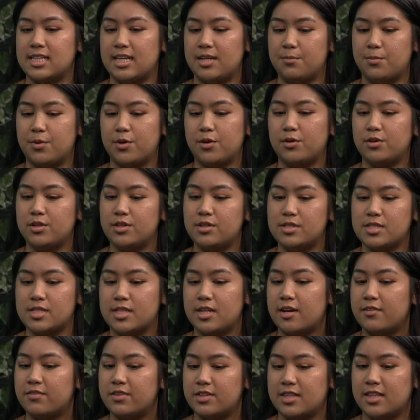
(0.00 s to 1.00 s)
and produce
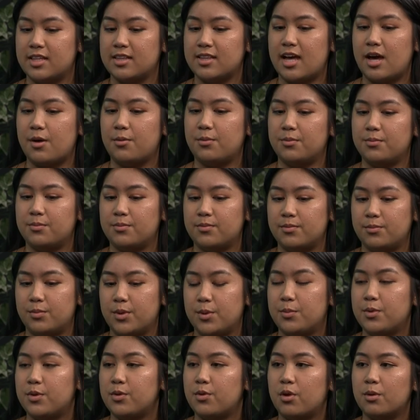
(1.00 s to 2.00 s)
and everything that
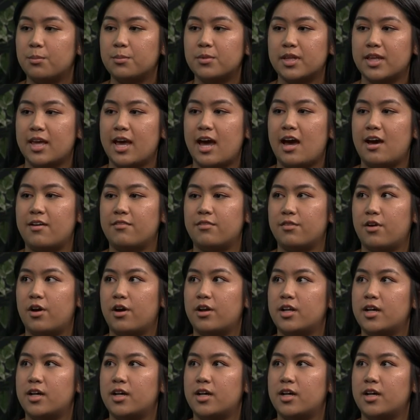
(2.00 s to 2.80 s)
we would normally have mm -hmm.